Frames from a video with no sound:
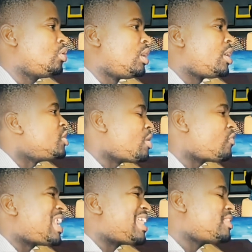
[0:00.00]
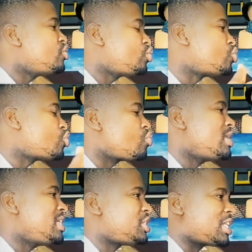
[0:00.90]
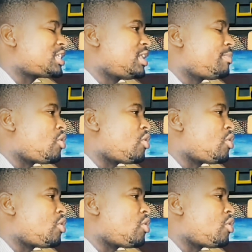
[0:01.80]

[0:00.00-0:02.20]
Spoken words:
you have nothing to truly judge them